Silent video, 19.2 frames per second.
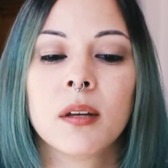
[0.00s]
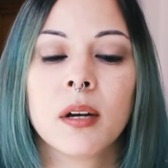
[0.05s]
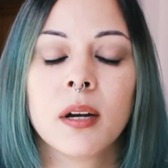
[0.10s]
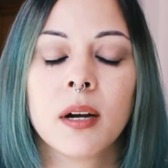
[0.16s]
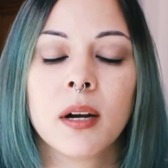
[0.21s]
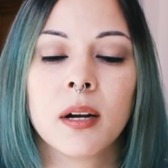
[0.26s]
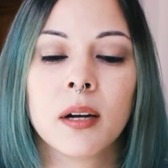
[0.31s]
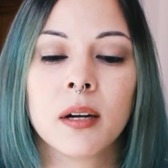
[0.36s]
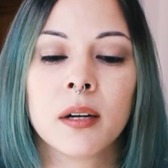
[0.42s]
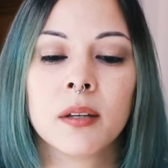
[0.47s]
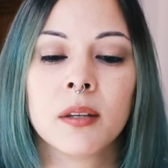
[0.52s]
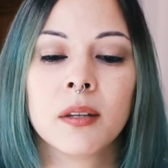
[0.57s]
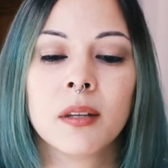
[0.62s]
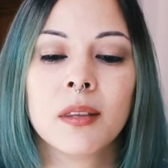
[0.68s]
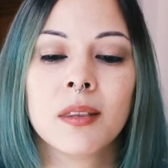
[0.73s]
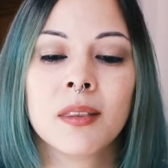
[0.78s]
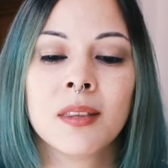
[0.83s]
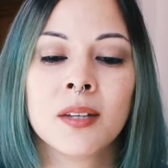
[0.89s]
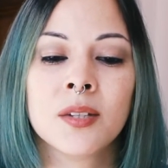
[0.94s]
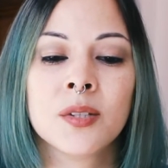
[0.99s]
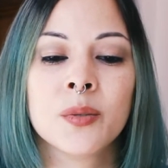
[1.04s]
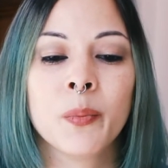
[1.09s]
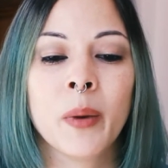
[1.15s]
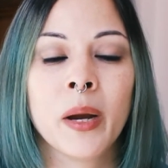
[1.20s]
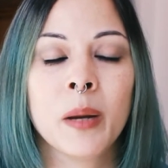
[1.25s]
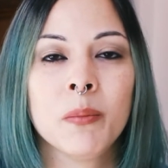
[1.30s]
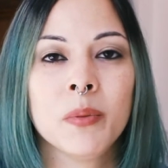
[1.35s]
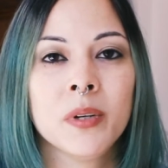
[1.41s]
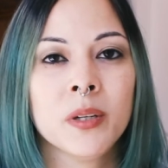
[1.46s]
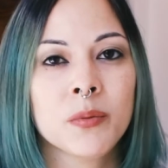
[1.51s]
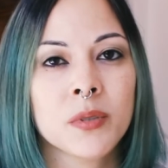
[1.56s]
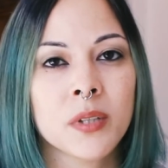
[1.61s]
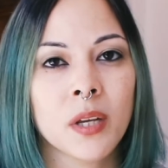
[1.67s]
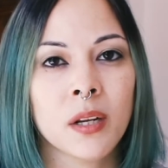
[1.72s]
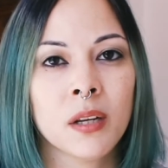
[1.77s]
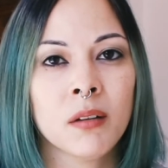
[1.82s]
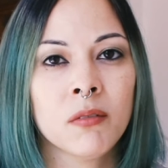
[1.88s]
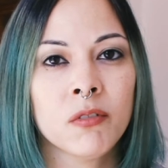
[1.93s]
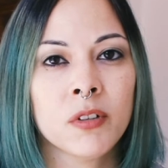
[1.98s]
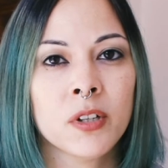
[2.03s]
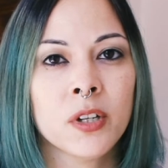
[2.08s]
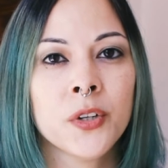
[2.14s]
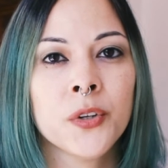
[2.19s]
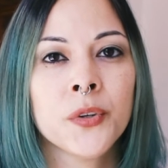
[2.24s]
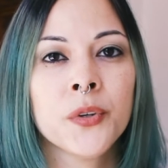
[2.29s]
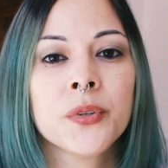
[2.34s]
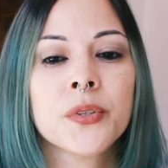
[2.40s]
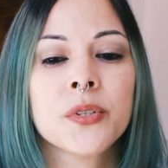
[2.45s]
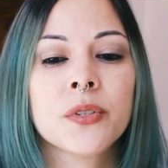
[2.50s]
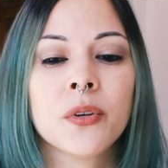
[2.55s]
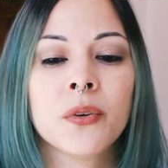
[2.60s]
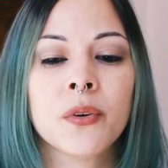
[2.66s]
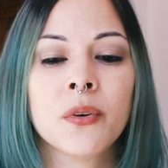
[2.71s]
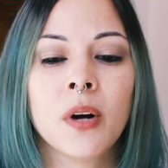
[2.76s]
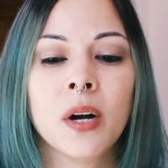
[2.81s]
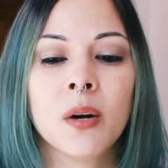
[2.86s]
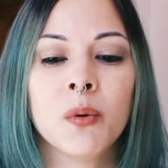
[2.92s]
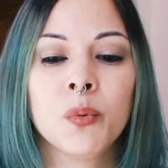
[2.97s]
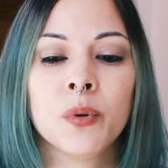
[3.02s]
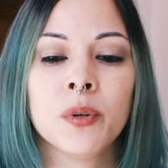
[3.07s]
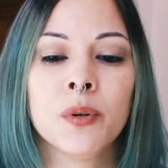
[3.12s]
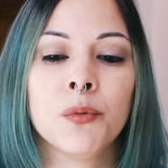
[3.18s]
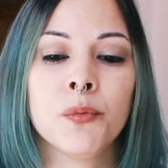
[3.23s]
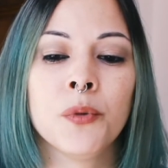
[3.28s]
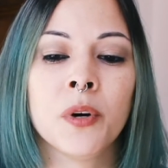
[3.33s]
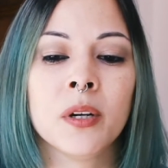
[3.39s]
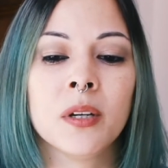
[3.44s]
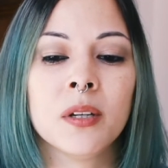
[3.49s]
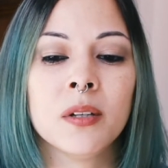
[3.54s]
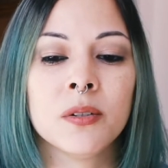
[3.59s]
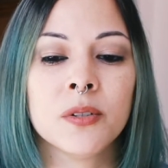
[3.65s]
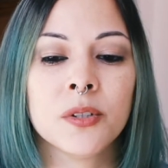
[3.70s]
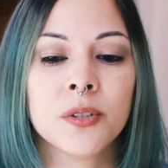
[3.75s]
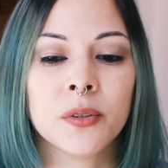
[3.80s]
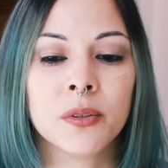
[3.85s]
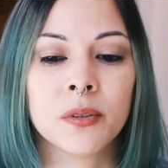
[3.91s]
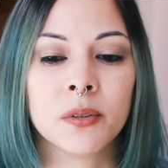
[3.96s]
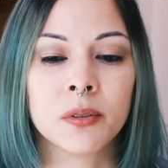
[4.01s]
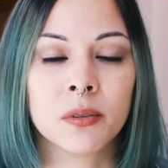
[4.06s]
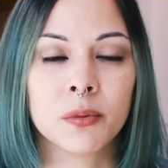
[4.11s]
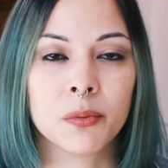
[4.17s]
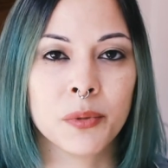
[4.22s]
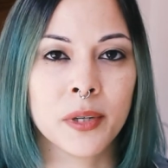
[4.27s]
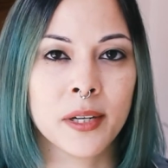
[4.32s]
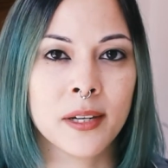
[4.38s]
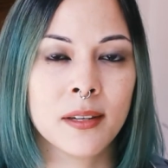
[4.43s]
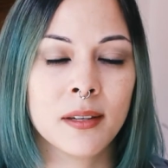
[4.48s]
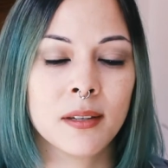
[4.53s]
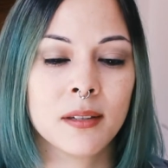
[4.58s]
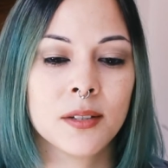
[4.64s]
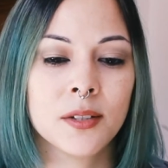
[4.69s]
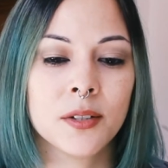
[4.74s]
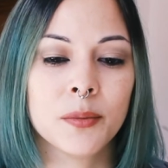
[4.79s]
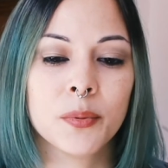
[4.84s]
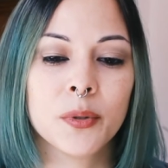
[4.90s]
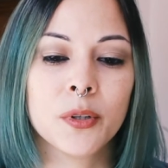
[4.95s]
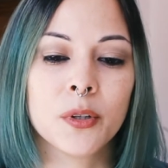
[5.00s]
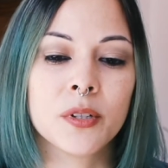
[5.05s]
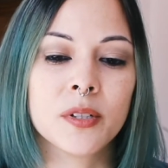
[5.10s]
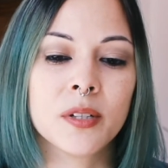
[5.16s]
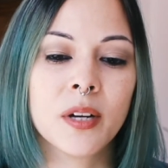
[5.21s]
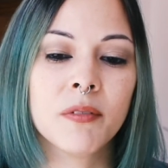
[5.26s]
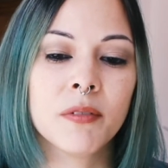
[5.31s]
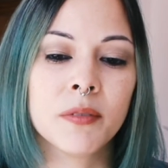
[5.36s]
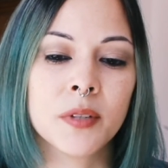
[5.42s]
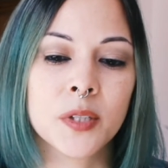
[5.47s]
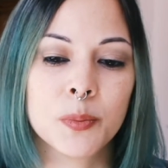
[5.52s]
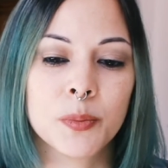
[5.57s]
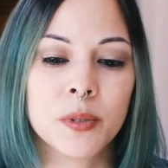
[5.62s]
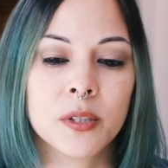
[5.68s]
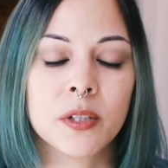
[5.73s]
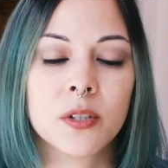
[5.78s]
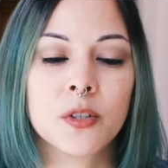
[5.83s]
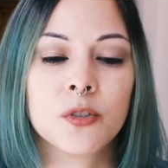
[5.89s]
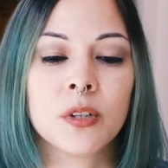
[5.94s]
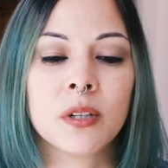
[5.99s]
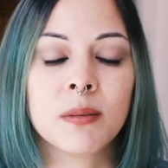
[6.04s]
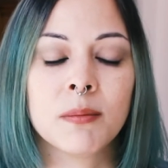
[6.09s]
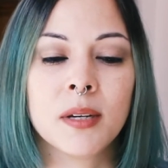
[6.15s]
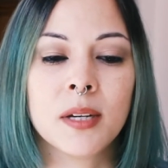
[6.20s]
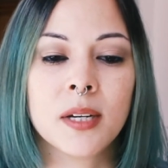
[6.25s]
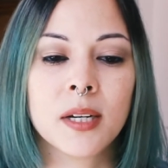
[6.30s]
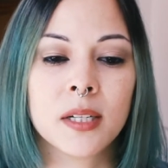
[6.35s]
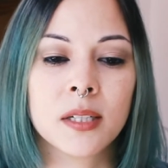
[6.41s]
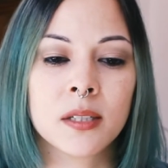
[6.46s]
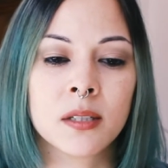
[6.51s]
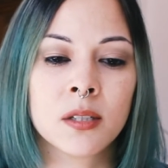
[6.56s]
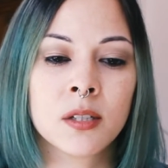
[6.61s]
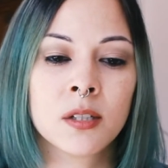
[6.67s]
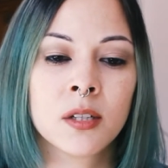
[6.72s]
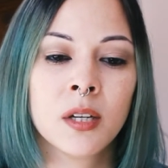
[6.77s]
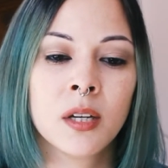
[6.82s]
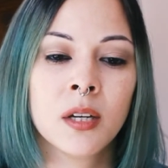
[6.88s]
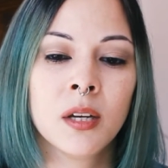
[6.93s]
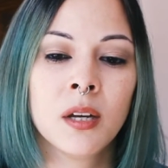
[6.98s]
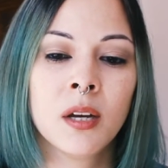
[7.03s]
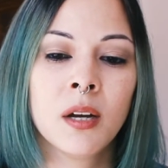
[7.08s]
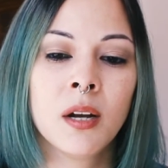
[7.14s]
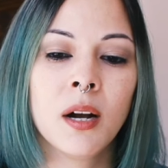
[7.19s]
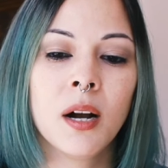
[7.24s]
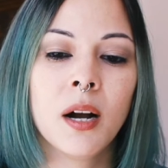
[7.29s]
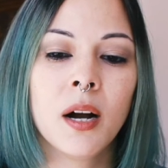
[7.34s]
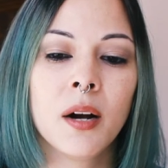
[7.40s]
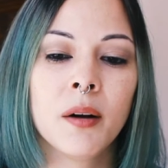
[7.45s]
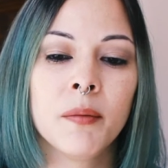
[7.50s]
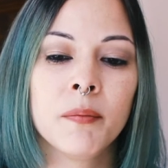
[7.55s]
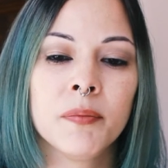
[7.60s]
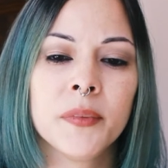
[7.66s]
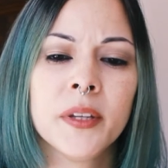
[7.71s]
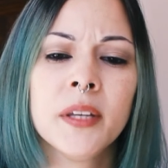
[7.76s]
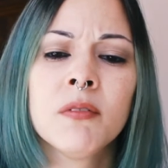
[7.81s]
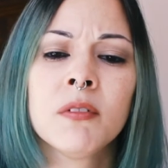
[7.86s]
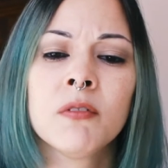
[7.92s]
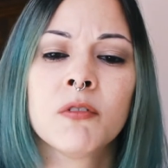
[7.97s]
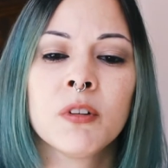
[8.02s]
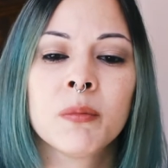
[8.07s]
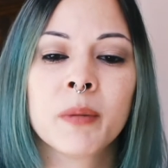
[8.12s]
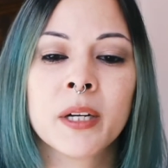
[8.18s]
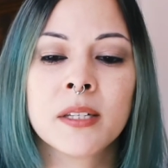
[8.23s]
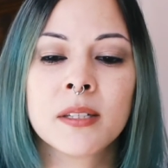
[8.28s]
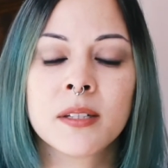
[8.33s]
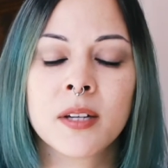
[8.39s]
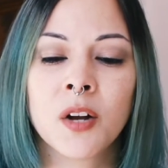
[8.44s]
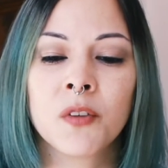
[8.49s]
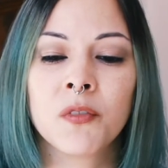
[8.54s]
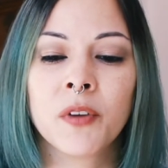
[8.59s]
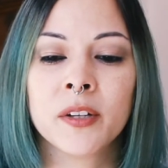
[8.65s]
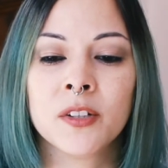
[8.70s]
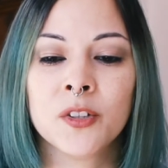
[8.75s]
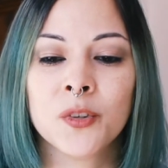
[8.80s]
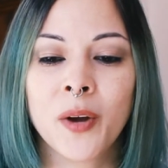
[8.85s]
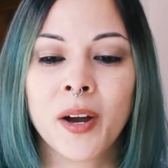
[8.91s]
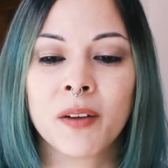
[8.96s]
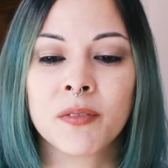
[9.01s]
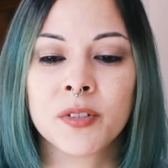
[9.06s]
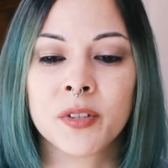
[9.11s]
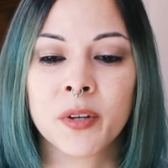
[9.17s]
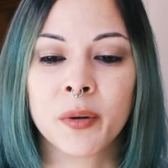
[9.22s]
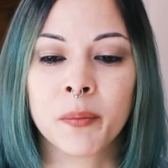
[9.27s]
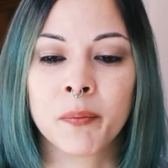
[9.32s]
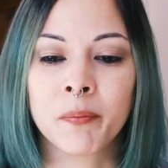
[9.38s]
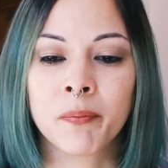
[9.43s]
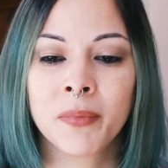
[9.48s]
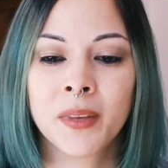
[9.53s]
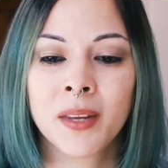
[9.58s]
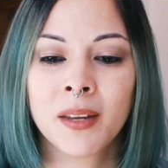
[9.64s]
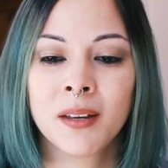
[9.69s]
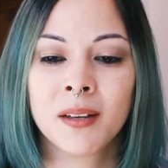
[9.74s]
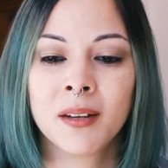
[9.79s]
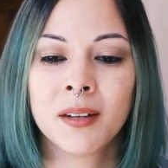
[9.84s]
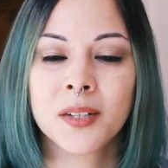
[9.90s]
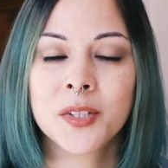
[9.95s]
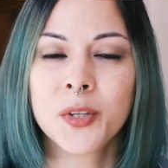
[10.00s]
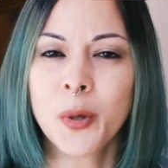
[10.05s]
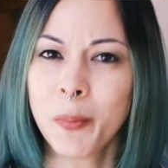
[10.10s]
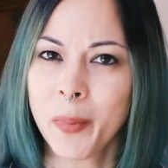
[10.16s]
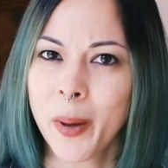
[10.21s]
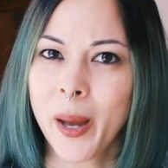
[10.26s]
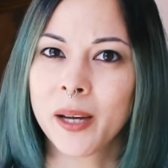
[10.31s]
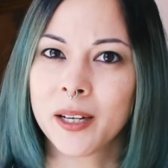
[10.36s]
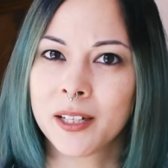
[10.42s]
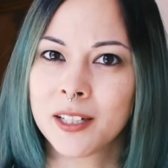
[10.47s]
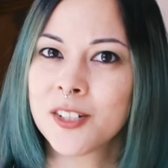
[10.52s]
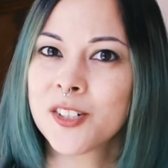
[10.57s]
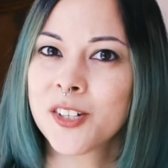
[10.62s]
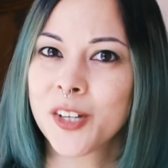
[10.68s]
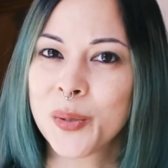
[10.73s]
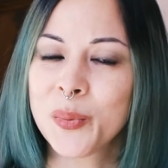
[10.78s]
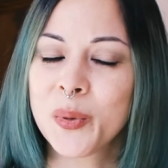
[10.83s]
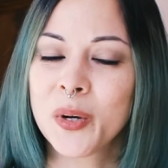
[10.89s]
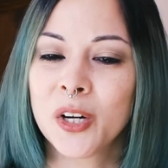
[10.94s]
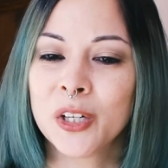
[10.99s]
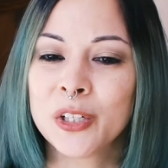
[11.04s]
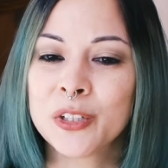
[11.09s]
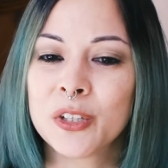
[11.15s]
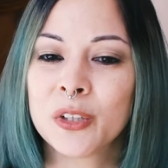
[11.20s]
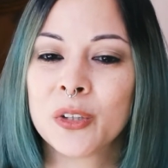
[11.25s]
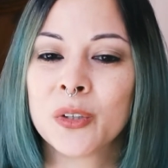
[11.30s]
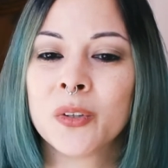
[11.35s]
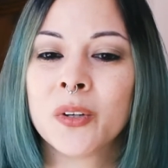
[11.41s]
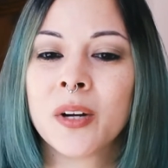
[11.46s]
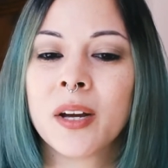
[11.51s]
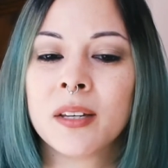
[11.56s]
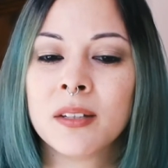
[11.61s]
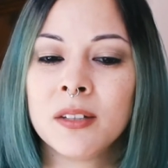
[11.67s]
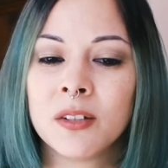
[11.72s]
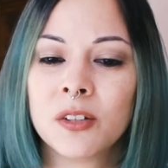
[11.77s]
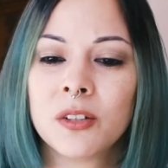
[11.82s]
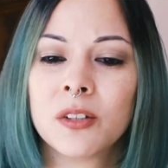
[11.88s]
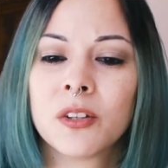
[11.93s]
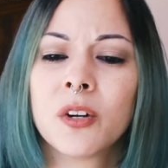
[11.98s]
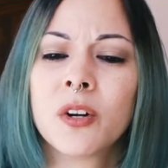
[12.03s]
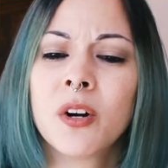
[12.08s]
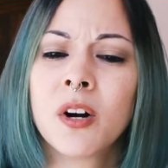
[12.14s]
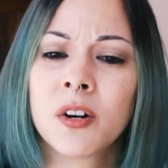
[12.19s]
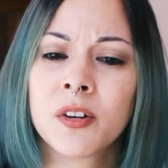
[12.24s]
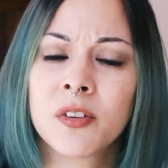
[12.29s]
uh, this might be upsetting for you. So I wouldn't want you to read, to put yourself in this position, because um, even for myself, I do have some, some baggage, like we all do. And there are